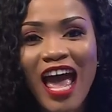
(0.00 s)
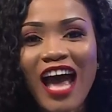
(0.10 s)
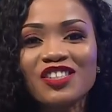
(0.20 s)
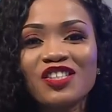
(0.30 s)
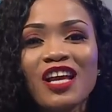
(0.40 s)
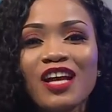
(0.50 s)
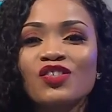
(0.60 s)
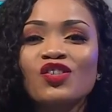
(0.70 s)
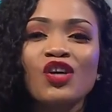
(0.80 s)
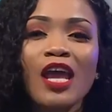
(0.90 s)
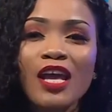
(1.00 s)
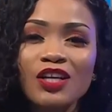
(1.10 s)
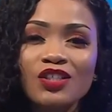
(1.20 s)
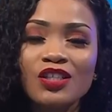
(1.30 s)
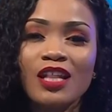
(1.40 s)
and she has
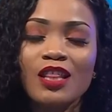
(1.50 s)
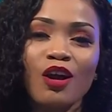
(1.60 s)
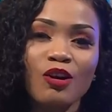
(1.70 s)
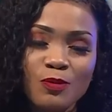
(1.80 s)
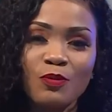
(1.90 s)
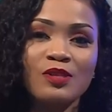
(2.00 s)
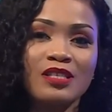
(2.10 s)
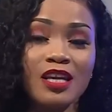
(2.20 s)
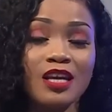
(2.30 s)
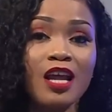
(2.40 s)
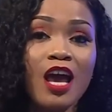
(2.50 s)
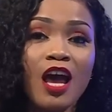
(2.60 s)
changed the gospel scene.